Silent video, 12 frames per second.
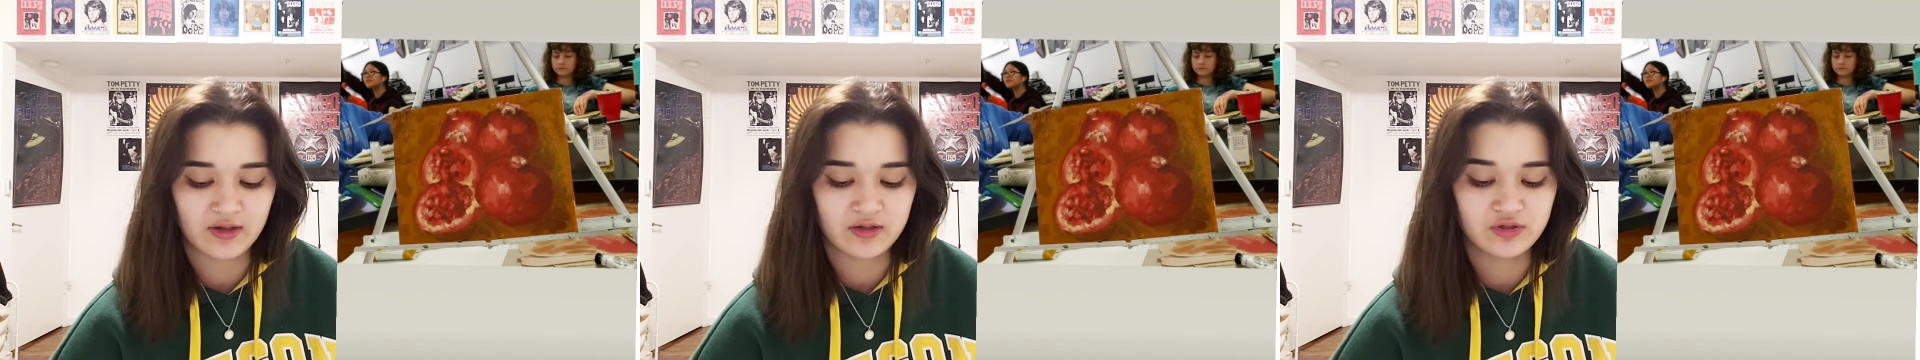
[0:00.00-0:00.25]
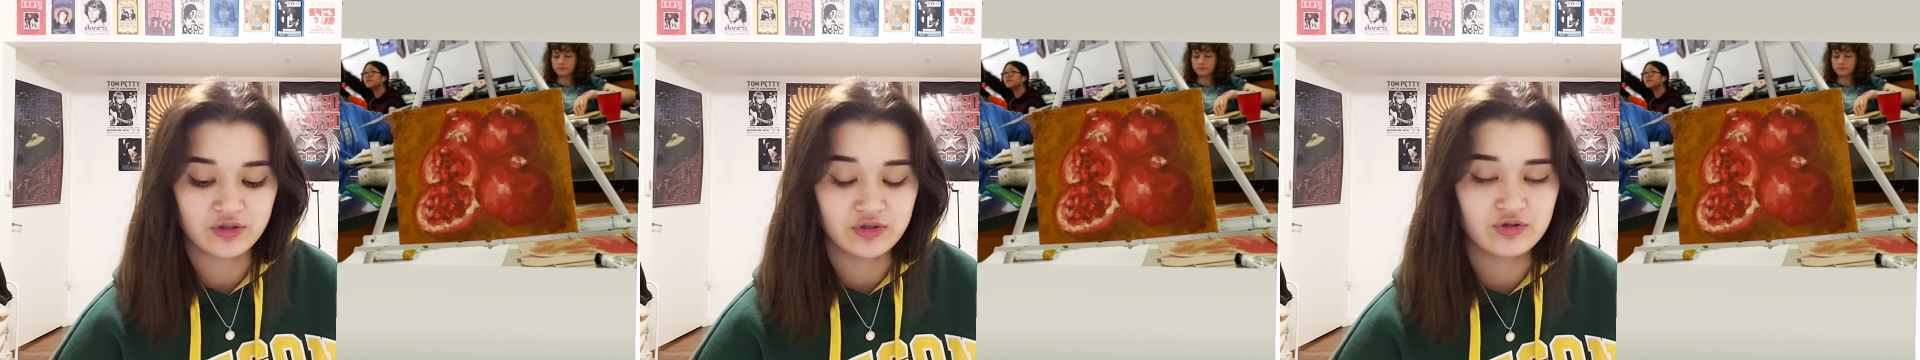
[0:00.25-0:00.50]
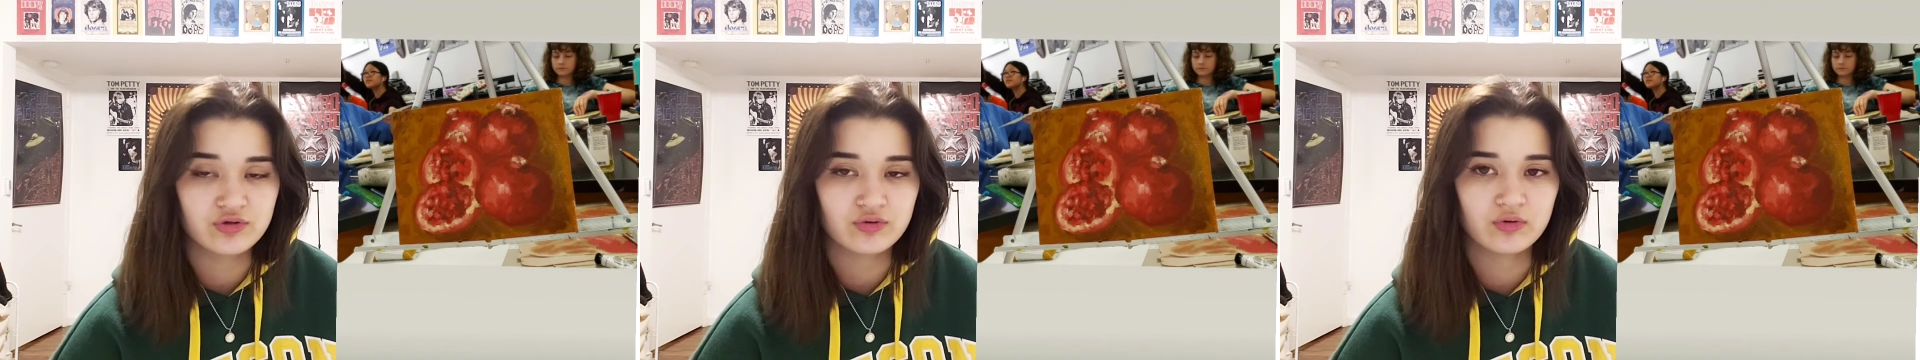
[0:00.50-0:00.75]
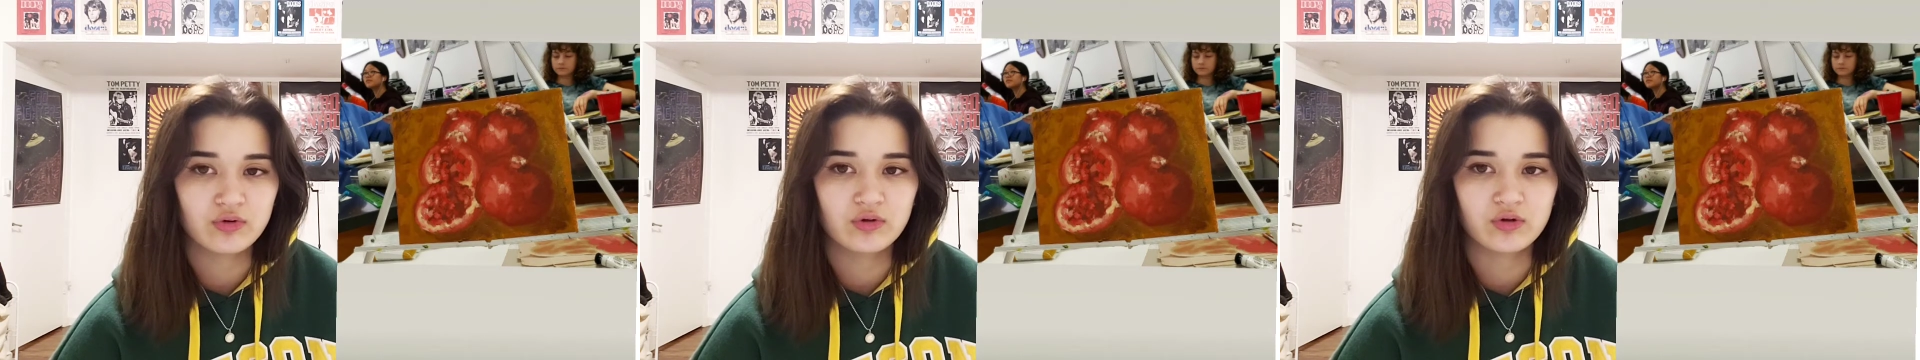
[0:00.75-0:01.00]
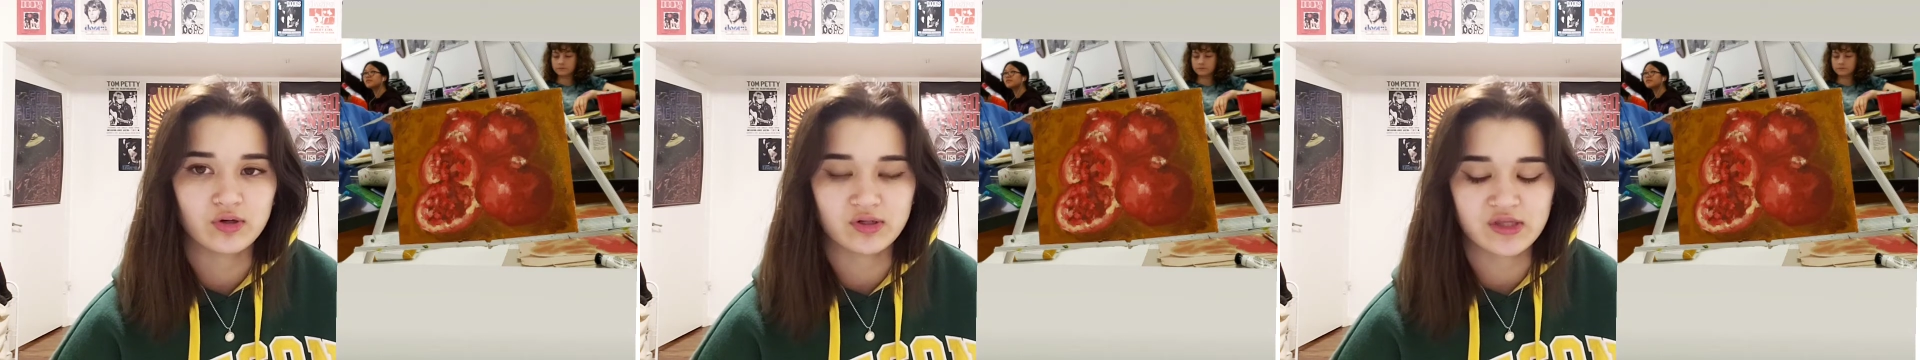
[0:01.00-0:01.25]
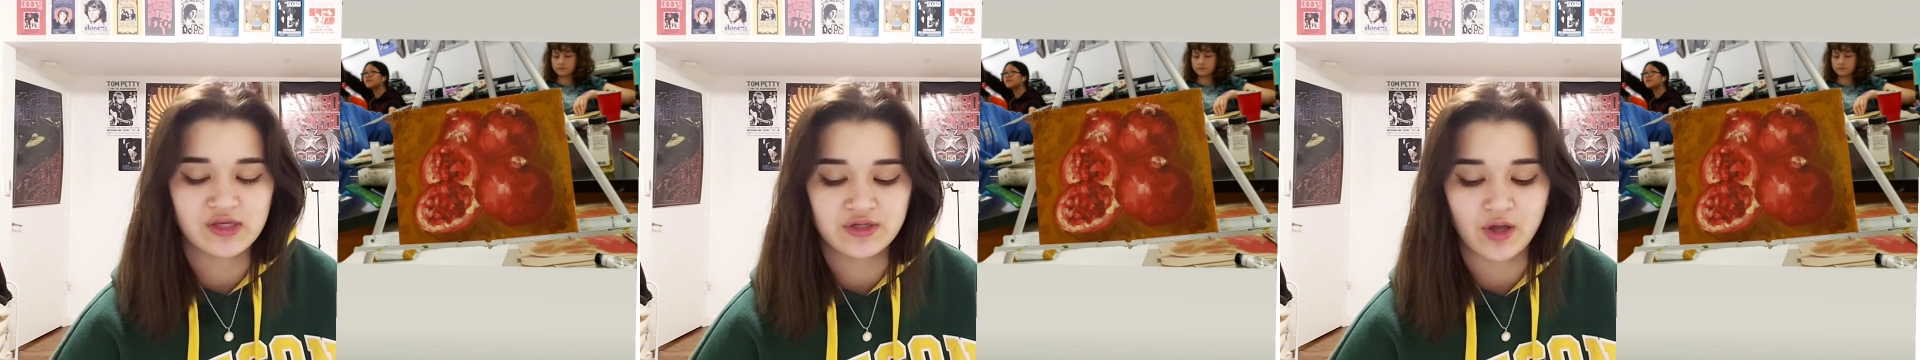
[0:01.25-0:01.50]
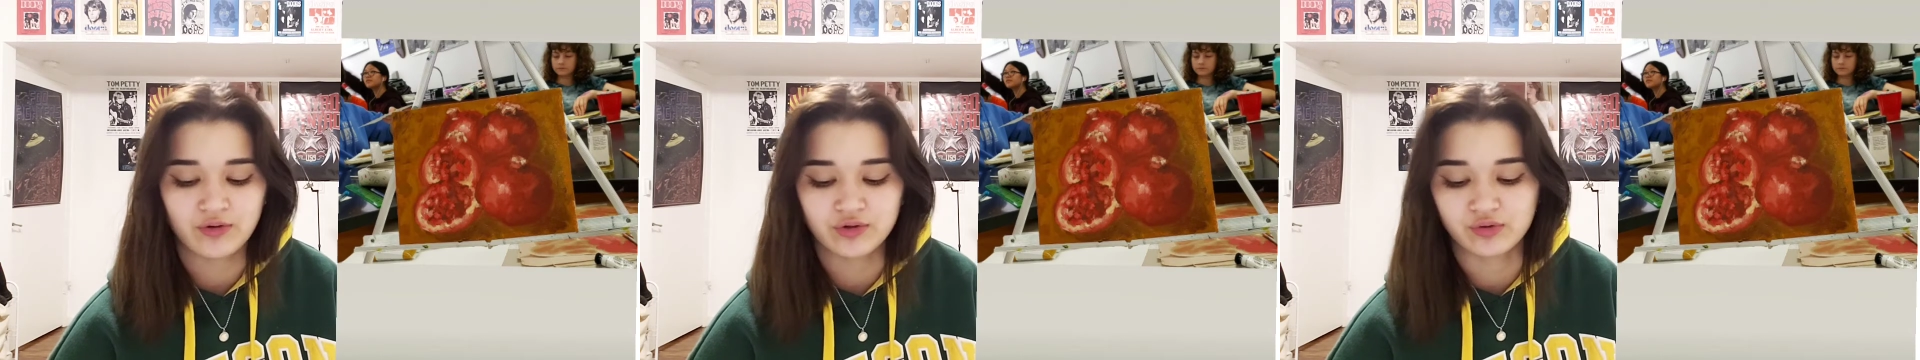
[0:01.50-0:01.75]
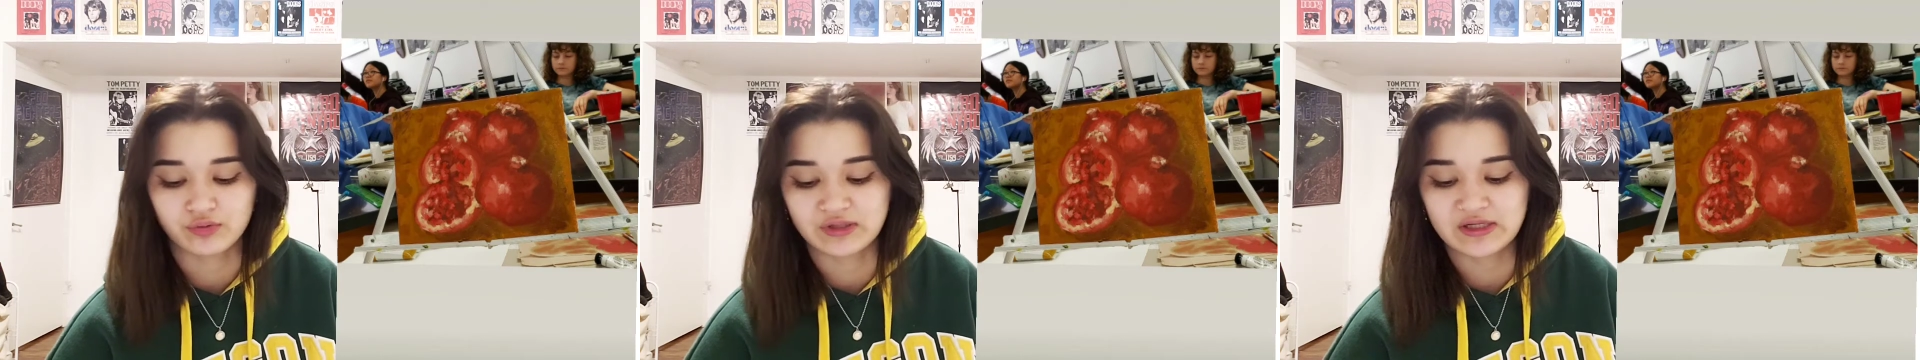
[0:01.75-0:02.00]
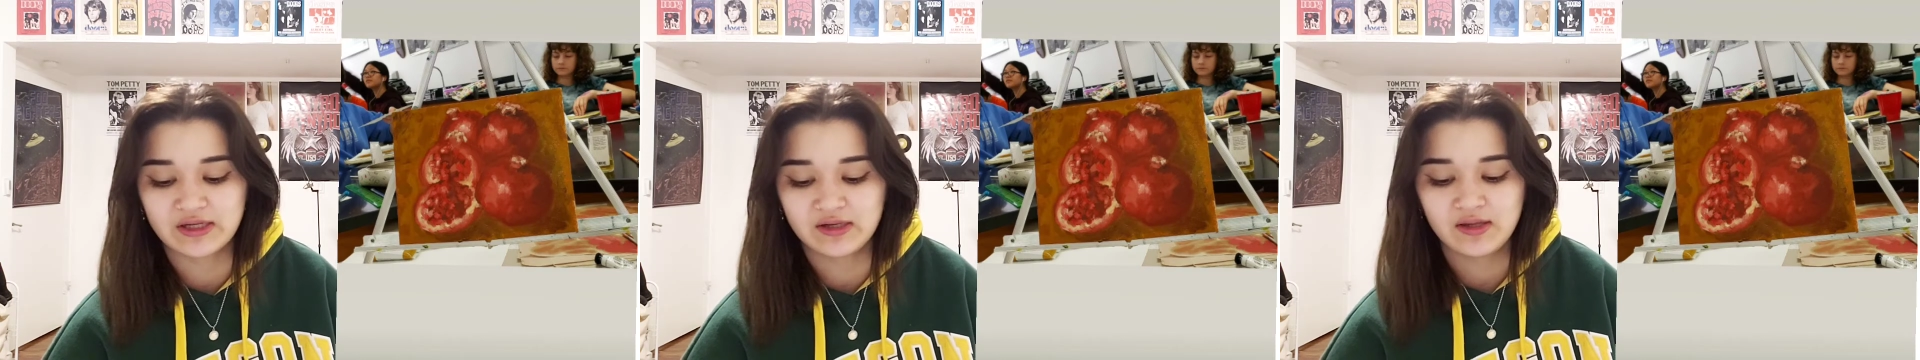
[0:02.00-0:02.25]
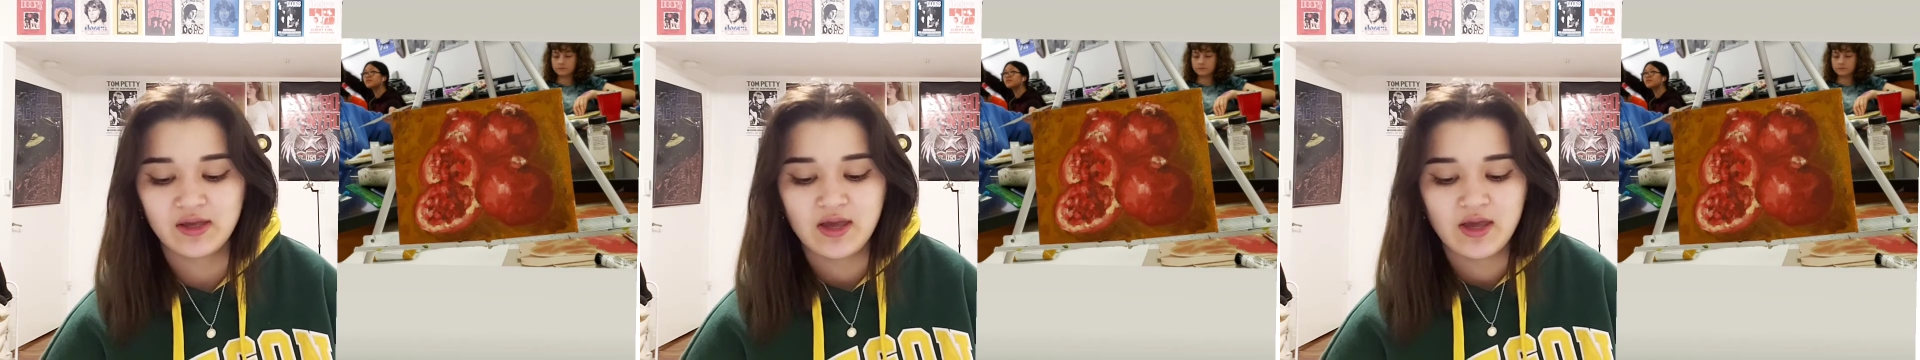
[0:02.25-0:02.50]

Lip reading: neutral earthy tone green